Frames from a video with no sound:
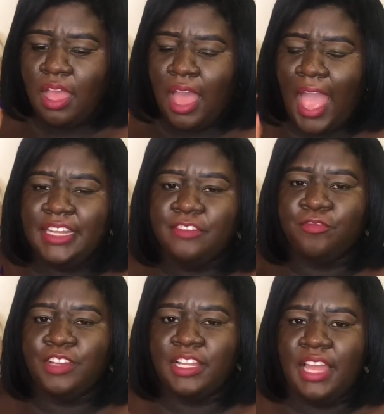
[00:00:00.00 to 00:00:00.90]
I
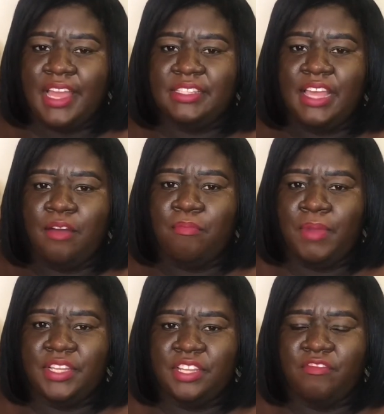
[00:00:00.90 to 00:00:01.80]
didn't realize how
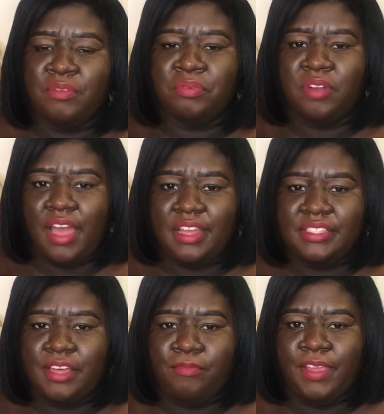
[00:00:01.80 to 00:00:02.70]
much of the
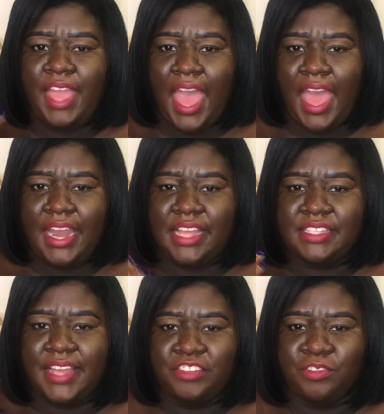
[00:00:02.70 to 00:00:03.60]
products that we had
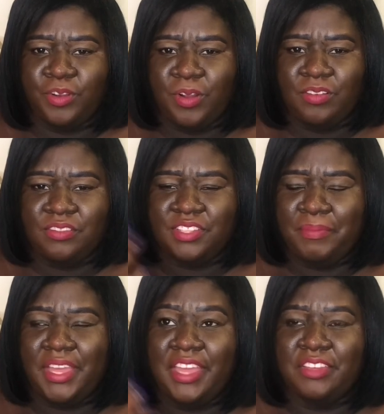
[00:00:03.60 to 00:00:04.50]
as natural girls, I
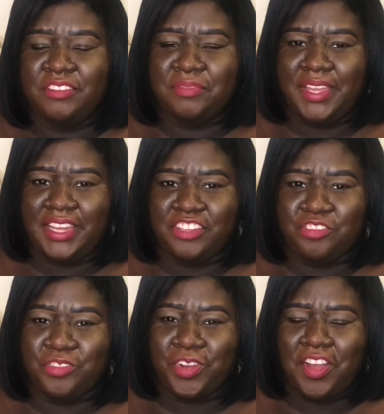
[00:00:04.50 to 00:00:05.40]
mean, I used to be a
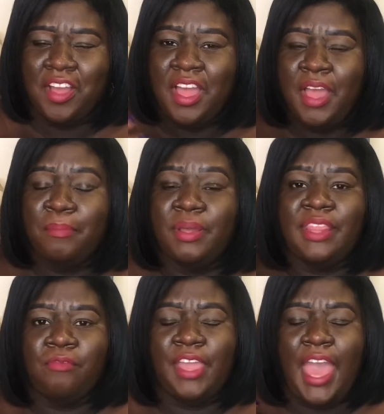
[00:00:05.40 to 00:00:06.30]
natural girl, but
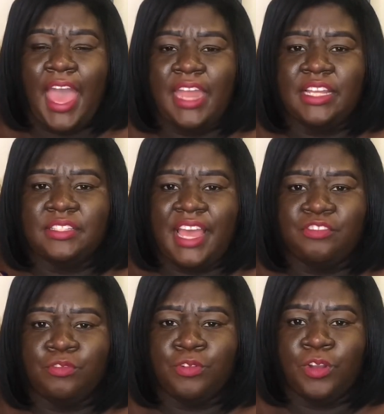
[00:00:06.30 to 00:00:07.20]
that we had as
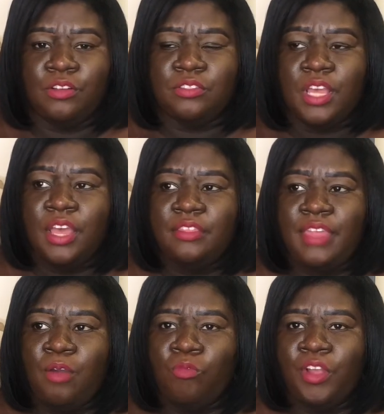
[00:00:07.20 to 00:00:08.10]
natural girls
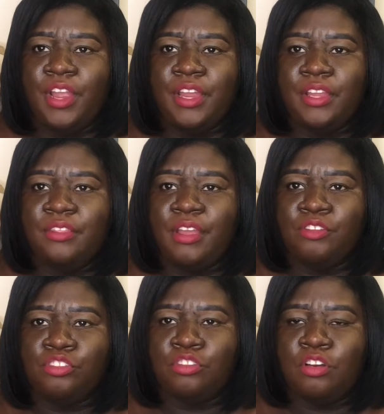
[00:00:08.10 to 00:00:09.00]
that weren't,
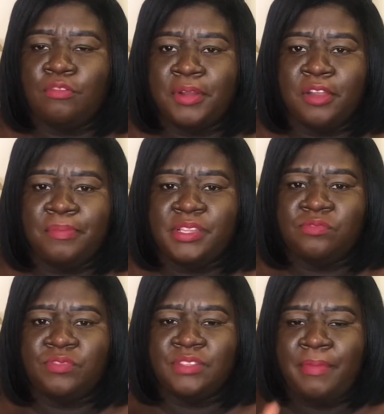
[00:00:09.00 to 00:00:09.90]
their sole
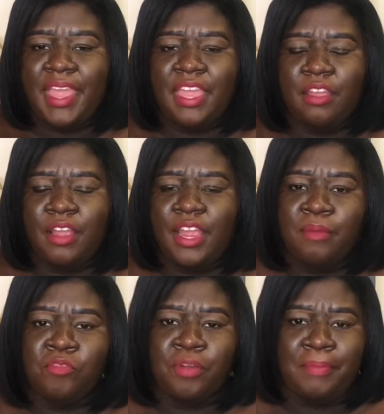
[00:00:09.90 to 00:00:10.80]
purpose was making our
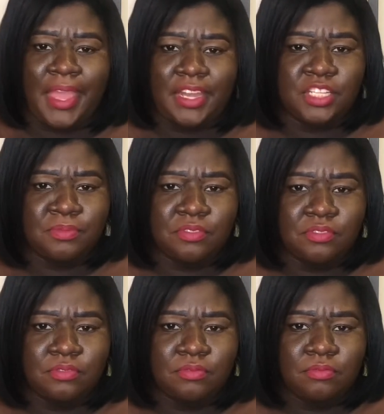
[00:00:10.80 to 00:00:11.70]
hair more manageable.